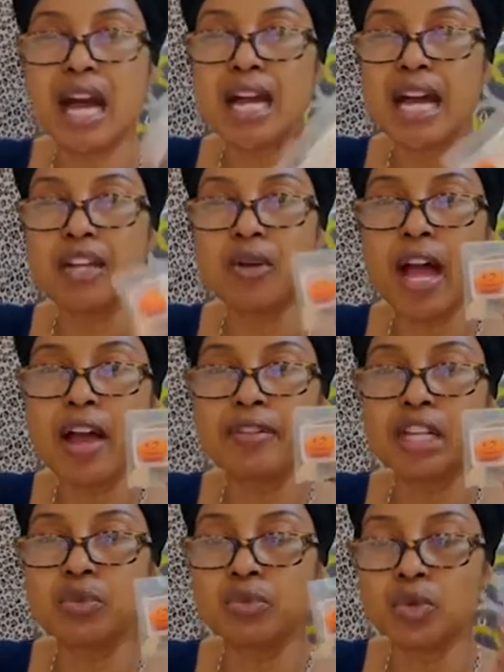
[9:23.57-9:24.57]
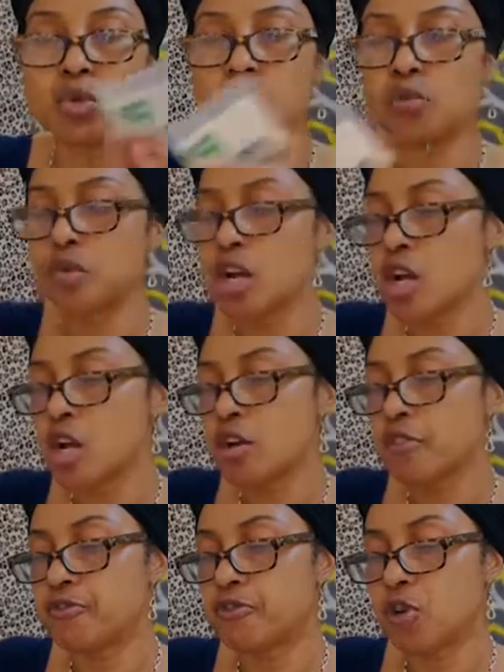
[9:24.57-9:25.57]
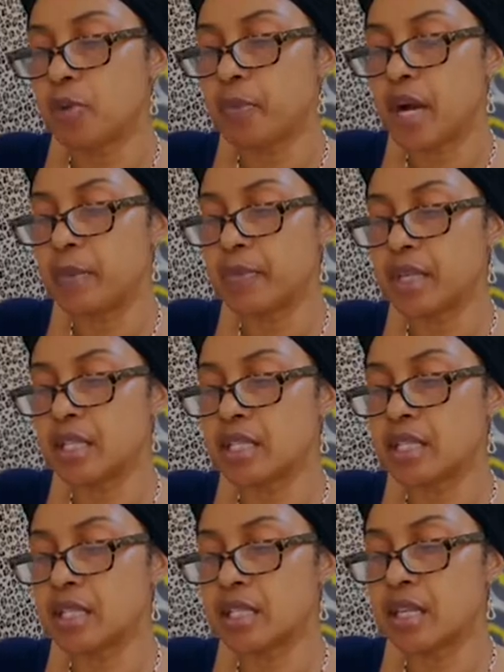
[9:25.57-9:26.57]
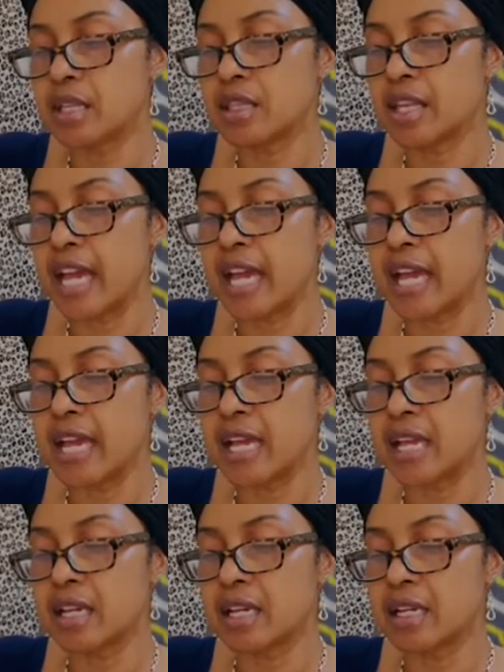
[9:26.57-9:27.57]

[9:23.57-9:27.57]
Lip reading: I don't have any room for pumpkins. They